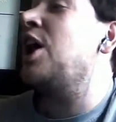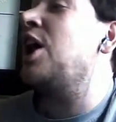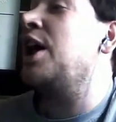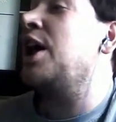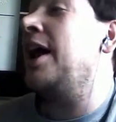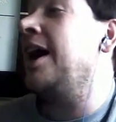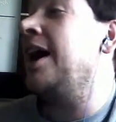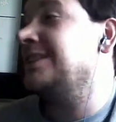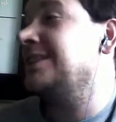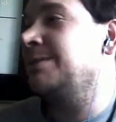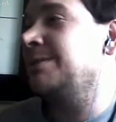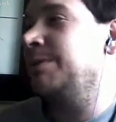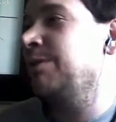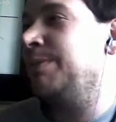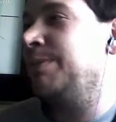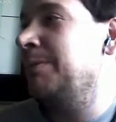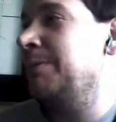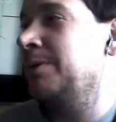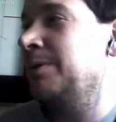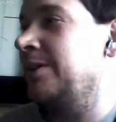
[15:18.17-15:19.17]
it has to be a
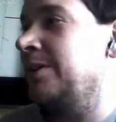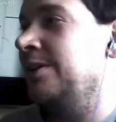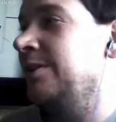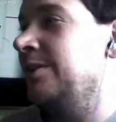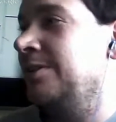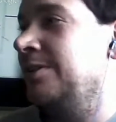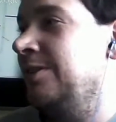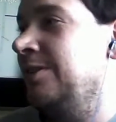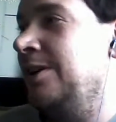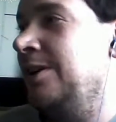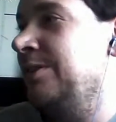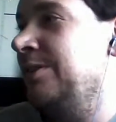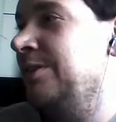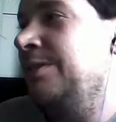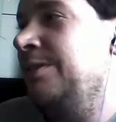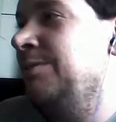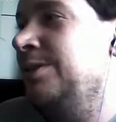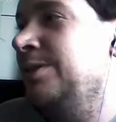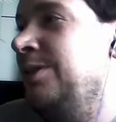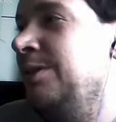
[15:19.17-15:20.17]
Republican.
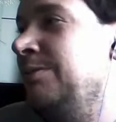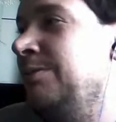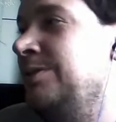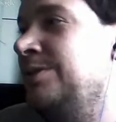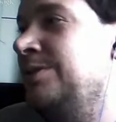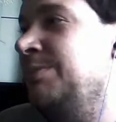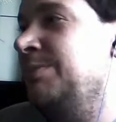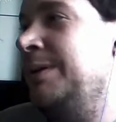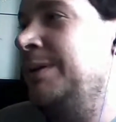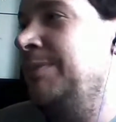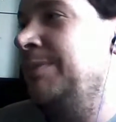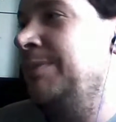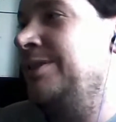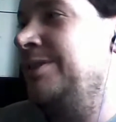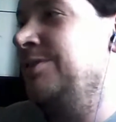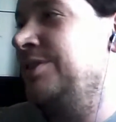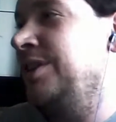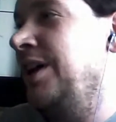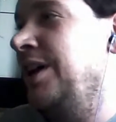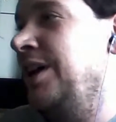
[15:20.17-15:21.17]
It would just make me so
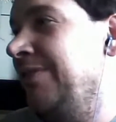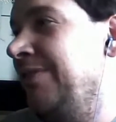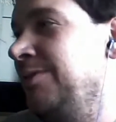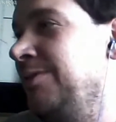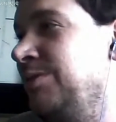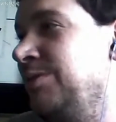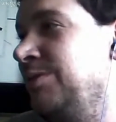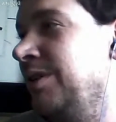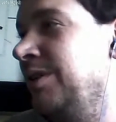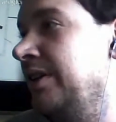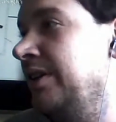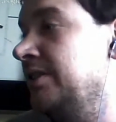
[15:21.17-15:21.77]
sad if it was one of